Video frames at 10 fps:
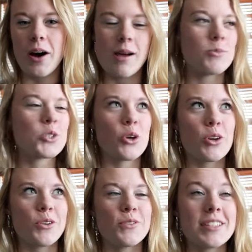I'm sure
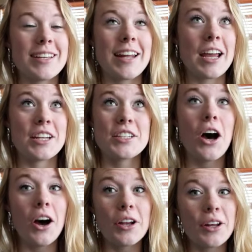you've seen a
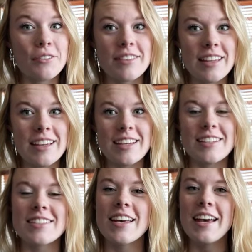ton of
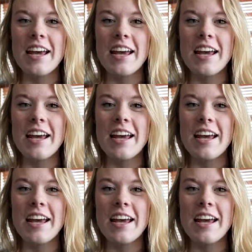these